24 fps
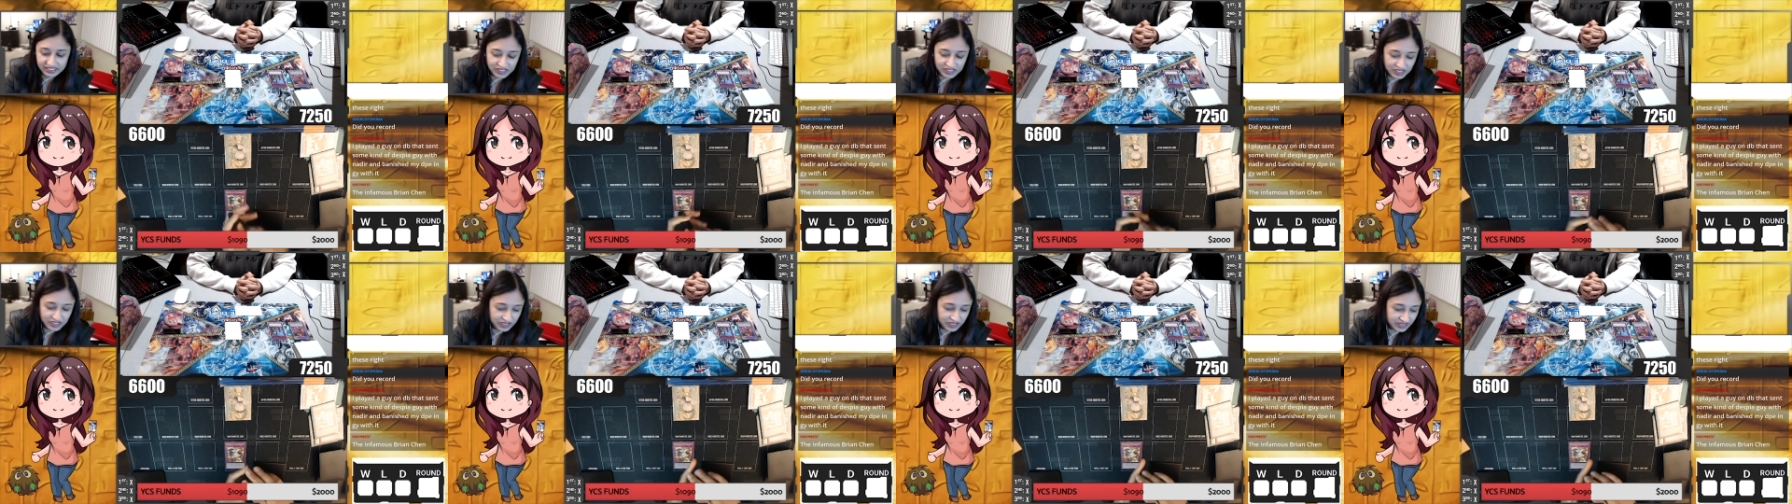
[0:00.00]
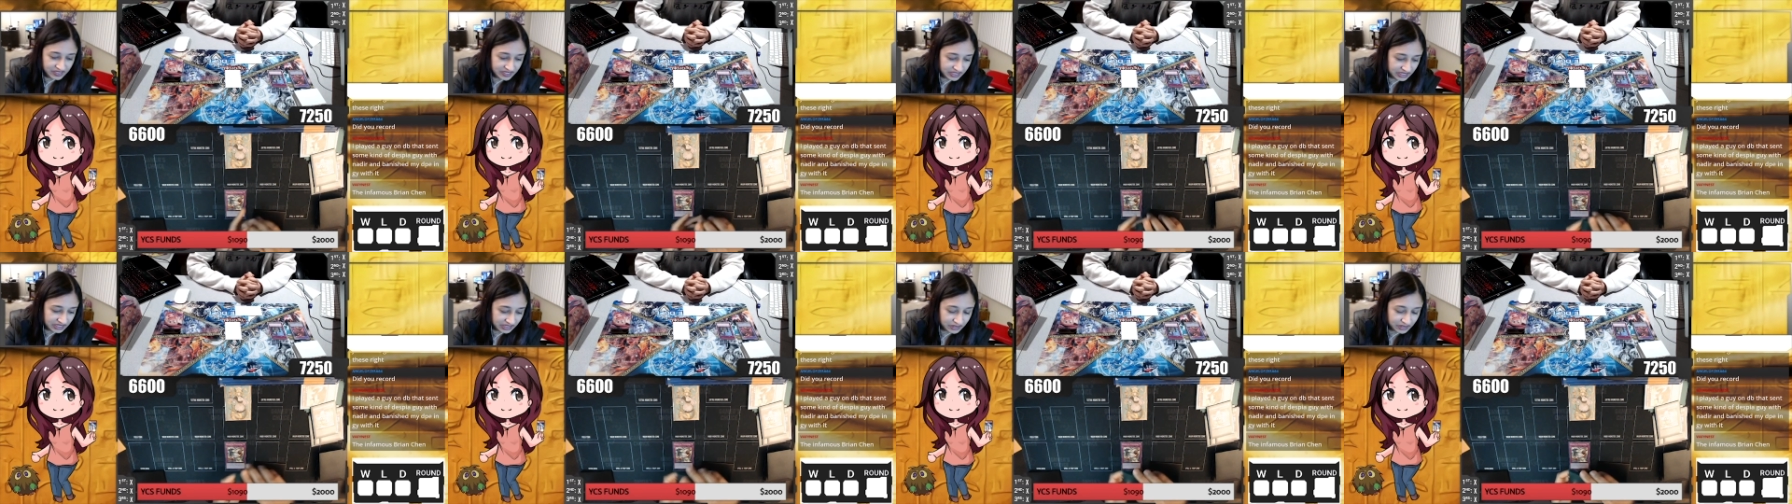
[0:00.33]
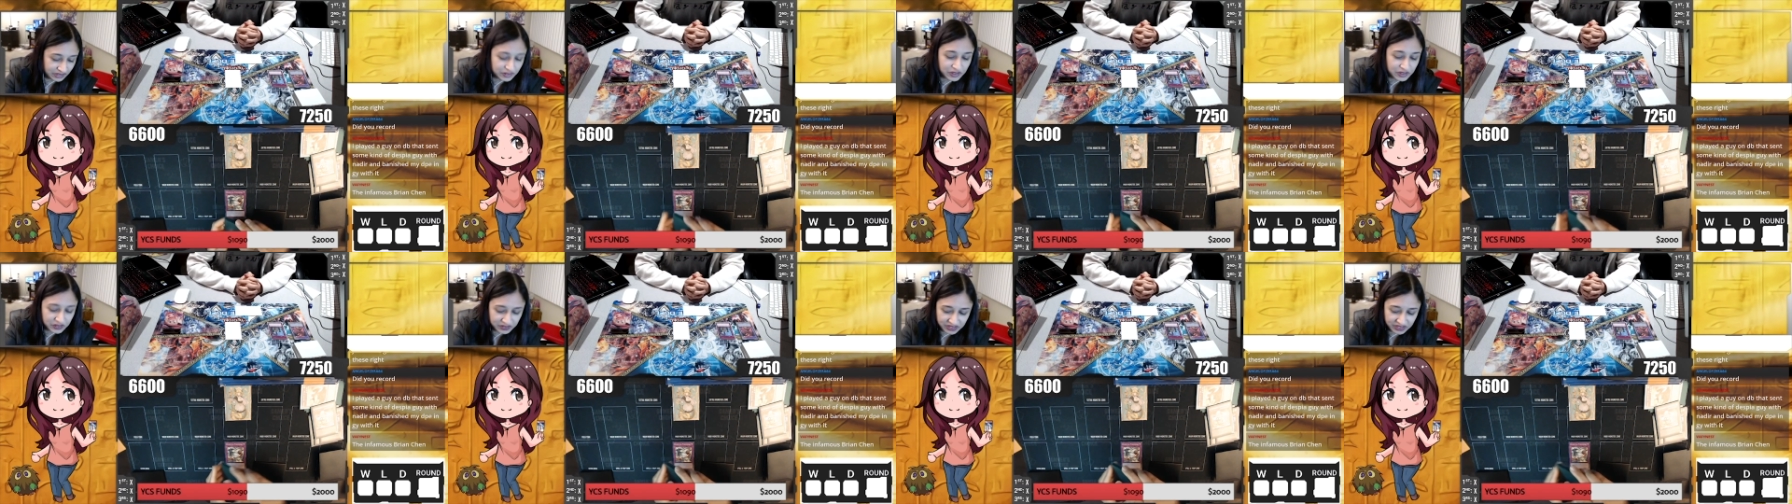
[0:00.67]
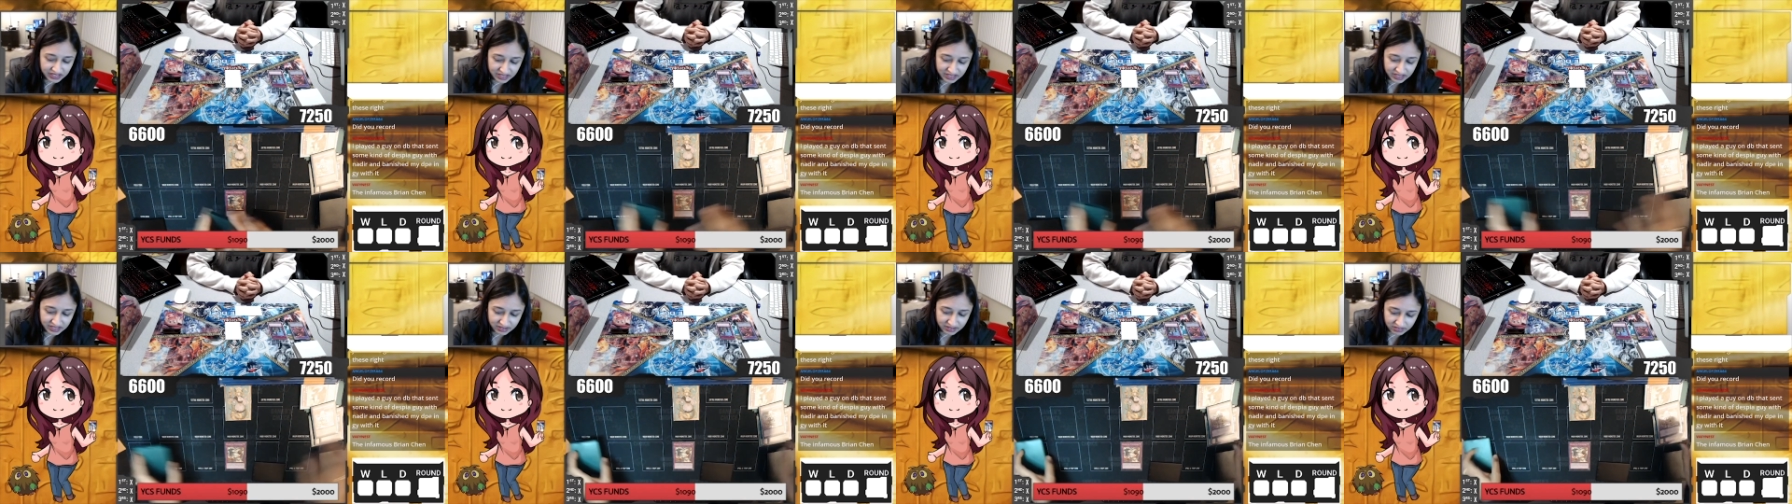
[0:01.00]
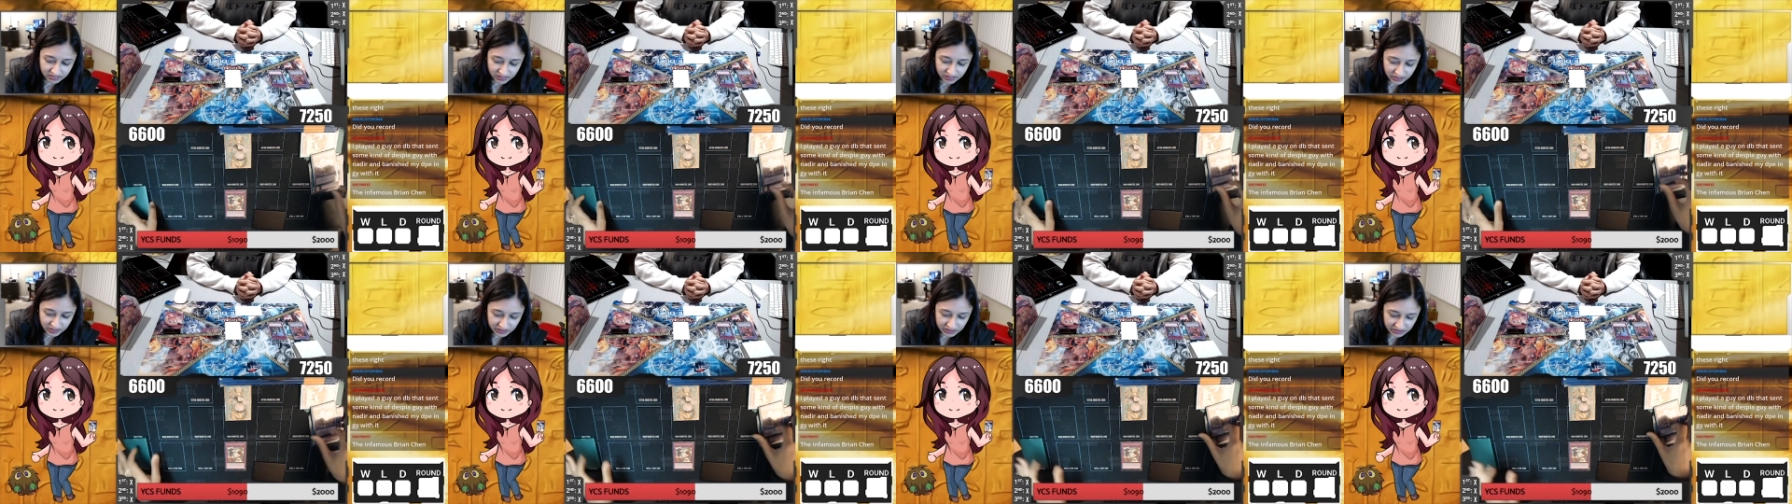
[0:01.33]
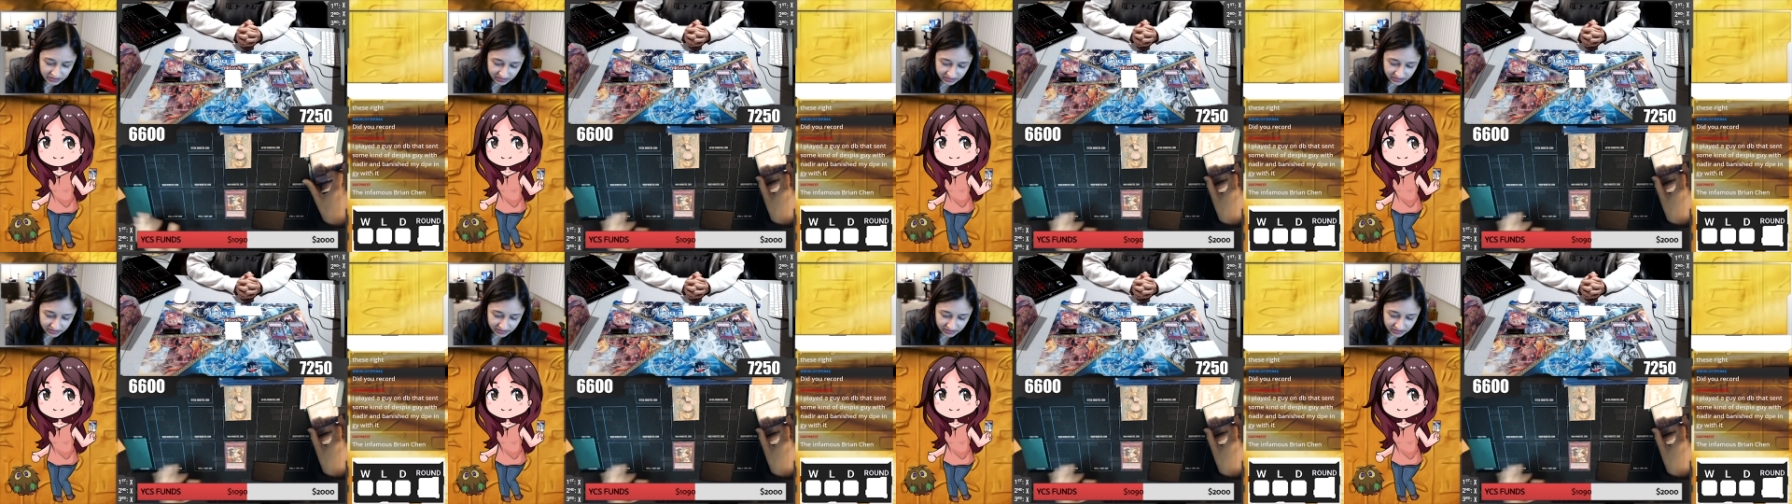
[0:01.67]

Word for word: it's, I'll tell you afterwards.